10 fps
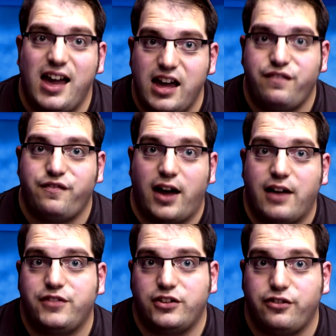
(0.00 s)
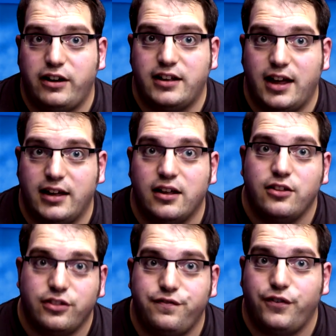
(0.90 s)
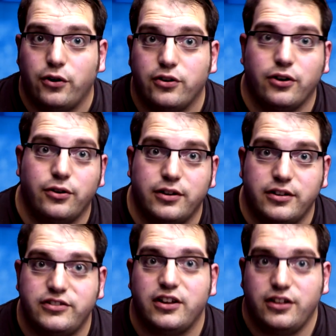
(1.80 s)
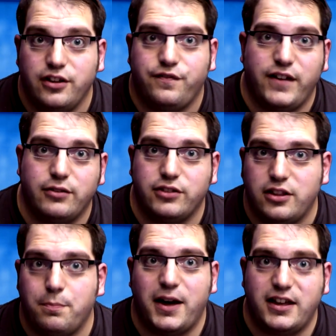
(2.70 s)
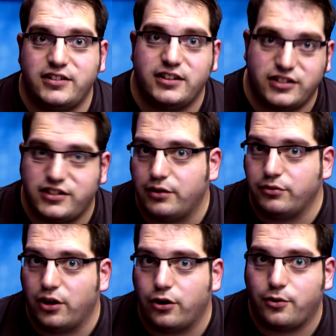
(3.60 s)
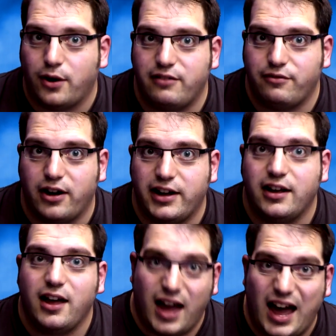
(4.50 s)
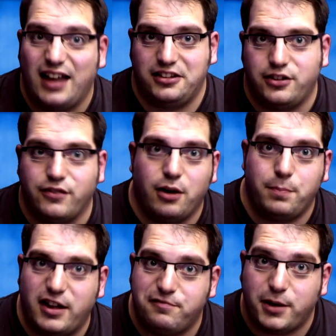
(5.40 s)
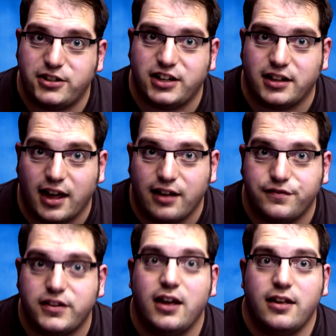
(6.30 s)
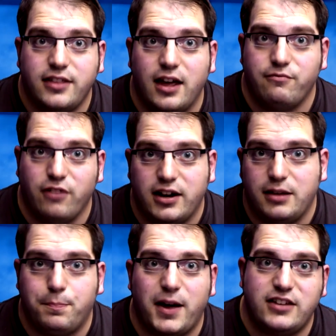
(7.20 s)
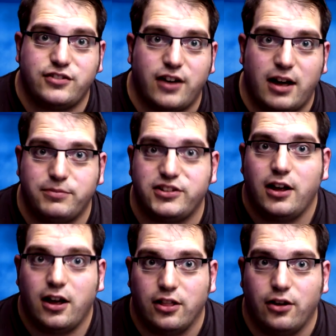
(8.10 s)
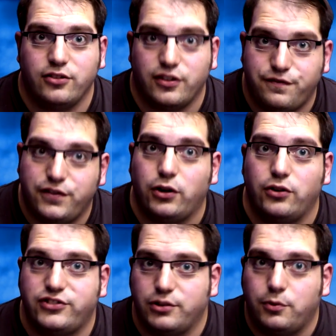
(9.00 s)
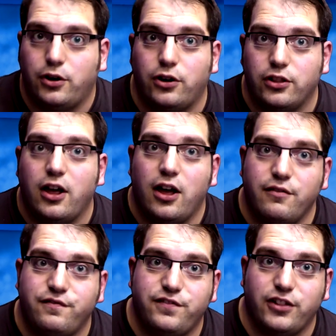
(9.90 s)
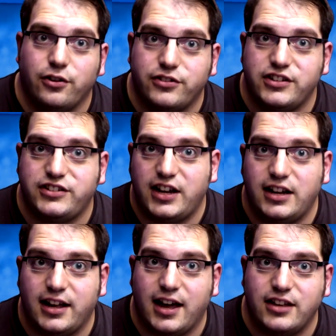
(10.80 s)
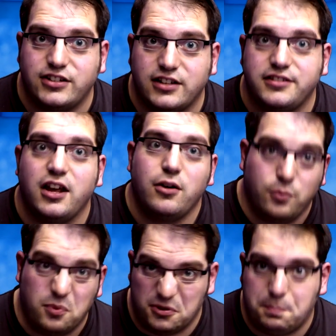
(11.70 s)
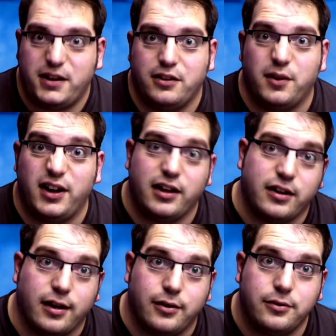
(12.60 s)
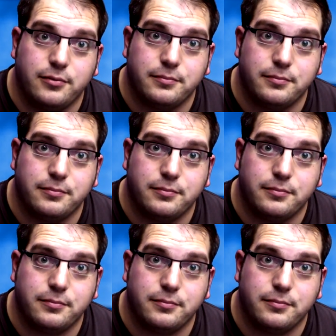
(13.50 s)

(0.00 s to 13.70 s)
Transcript: If after treating the four corners you feel that the bass is still not quite right and you've got a bit of budget left, then running bass traps along the floor to wall and floor to ceiling edges would be the way to go.